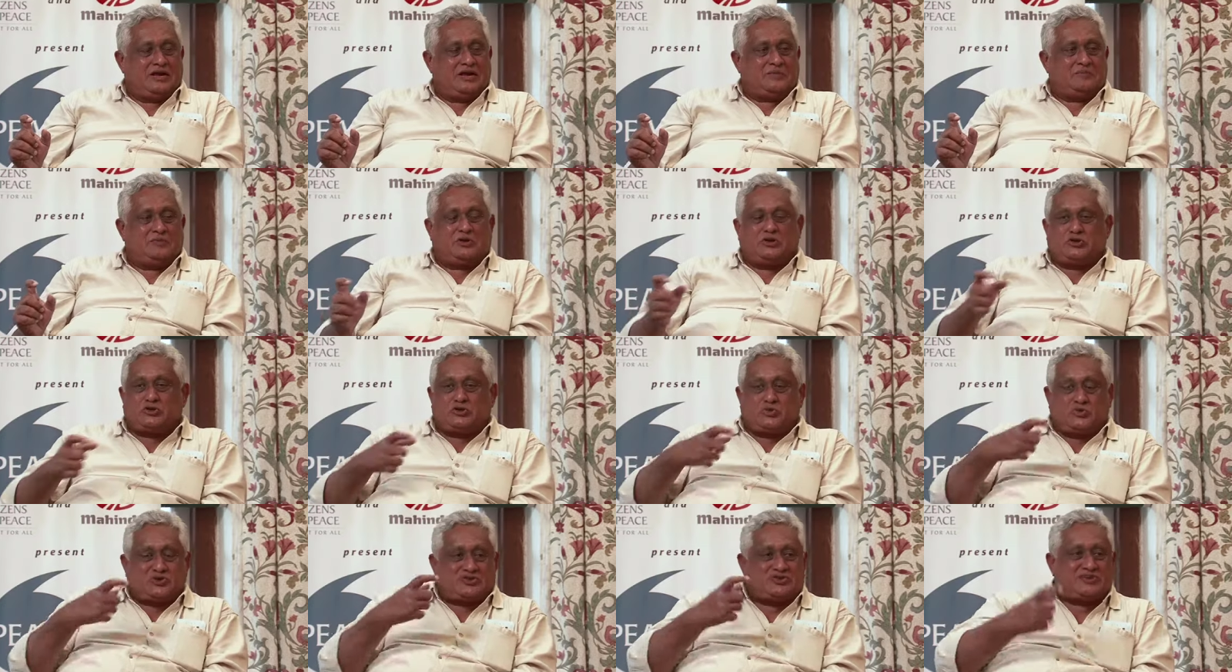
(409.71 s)
because
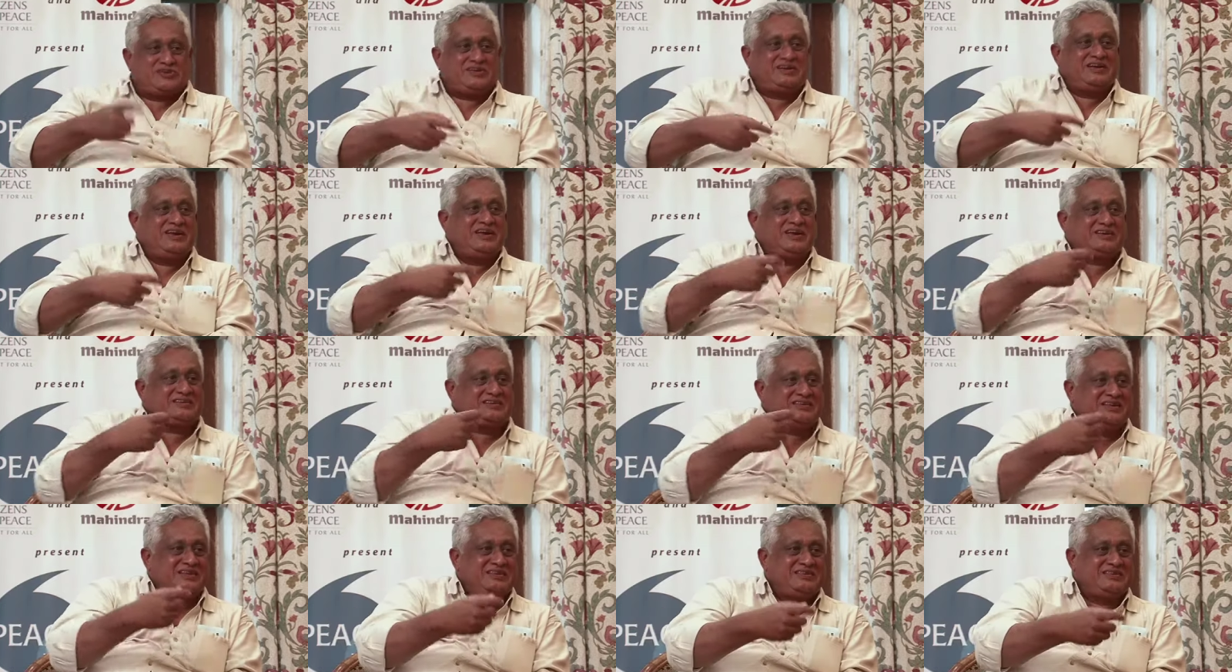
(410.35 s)
to a certain
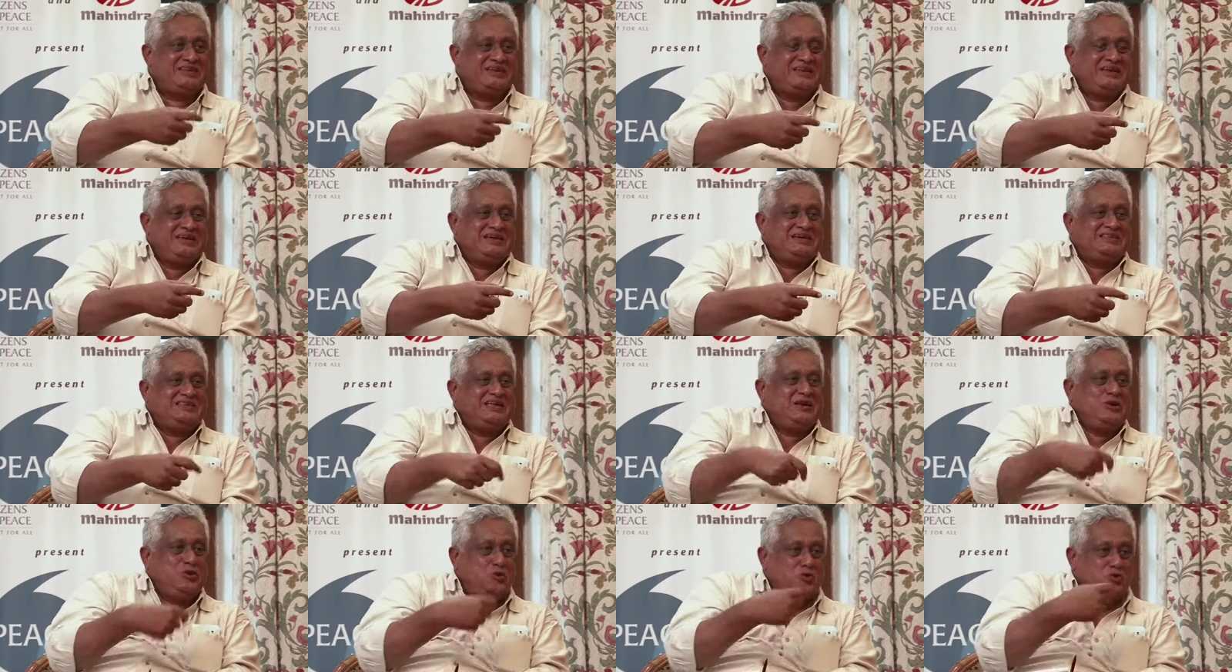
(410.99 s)
extent,
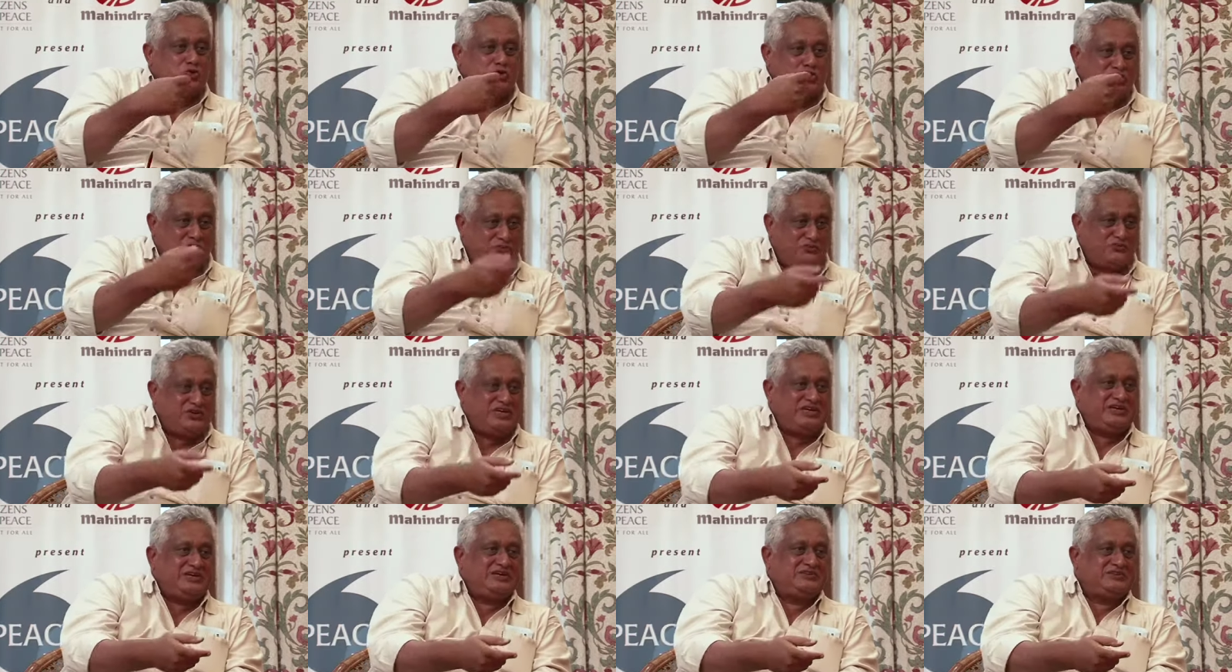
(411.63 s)
the notion of
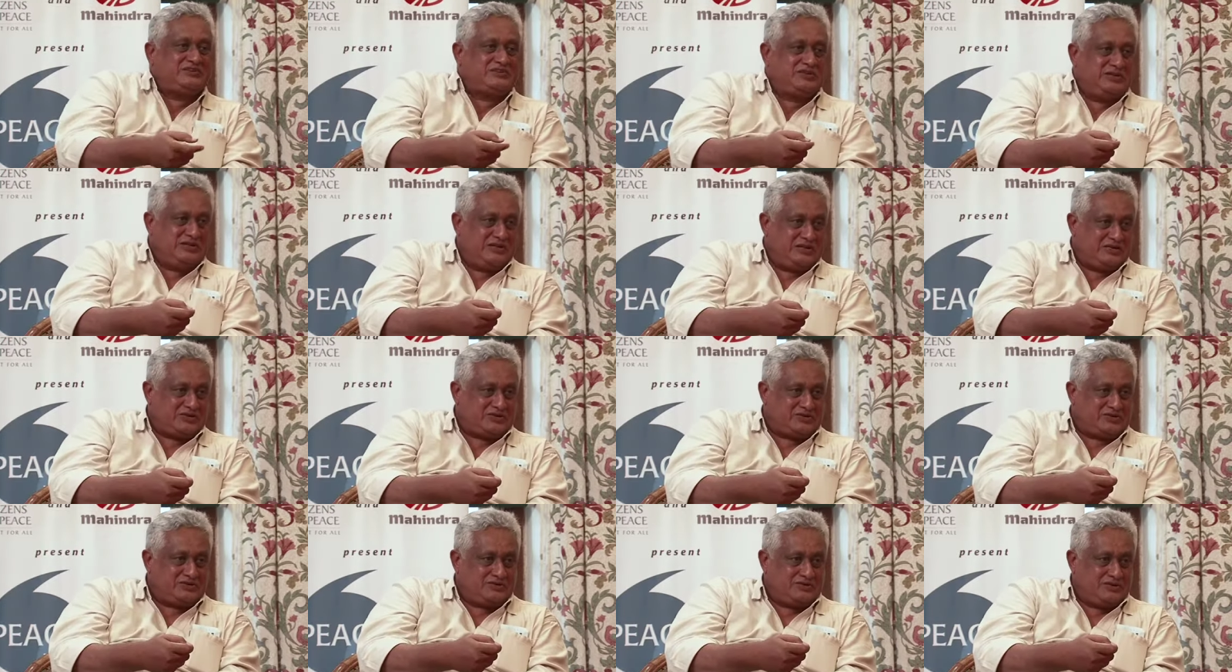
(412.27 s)

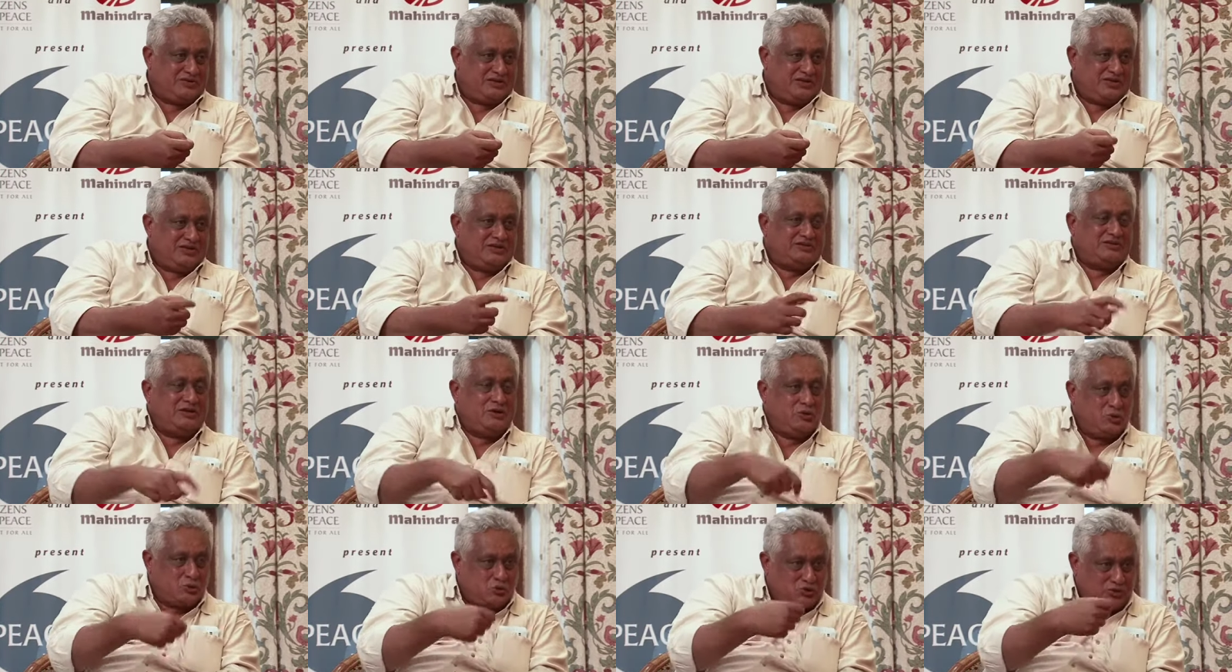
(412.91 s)
reconciliation, the
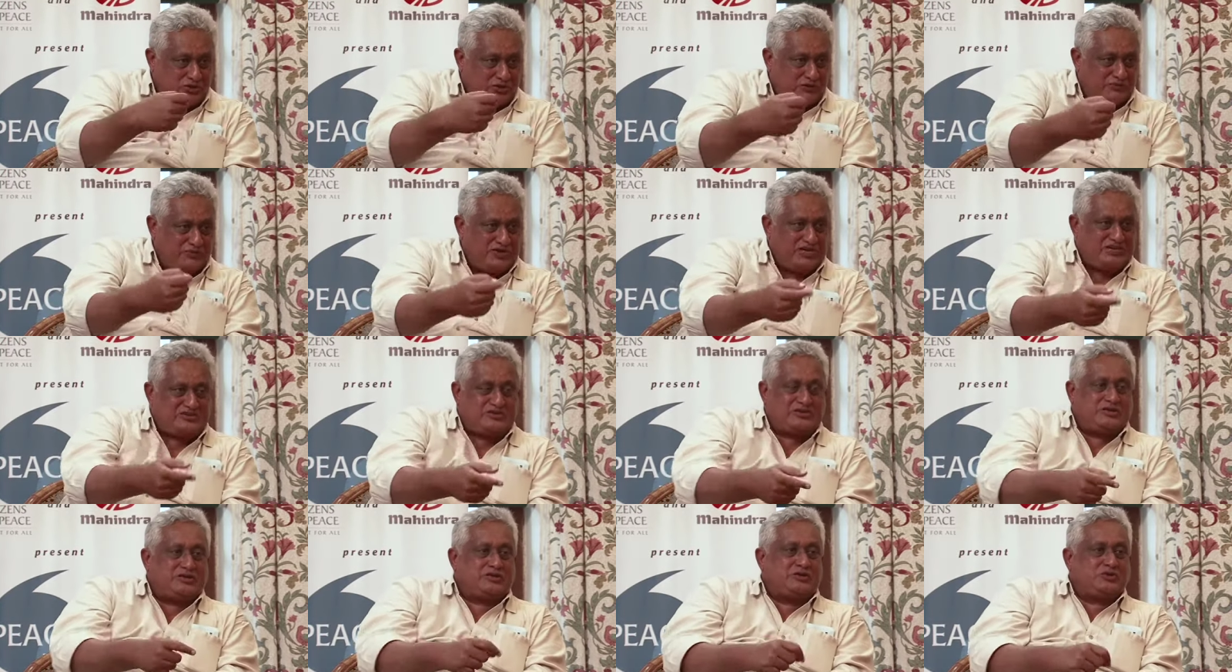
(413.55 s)
notion of
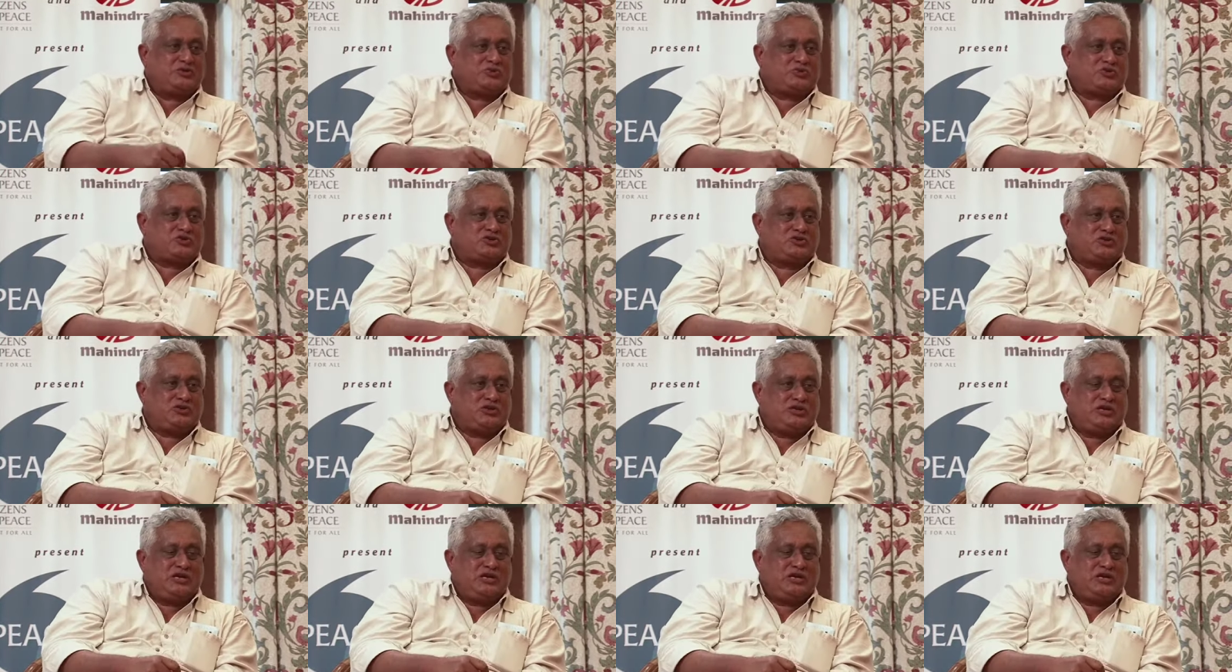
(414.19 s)
restitution,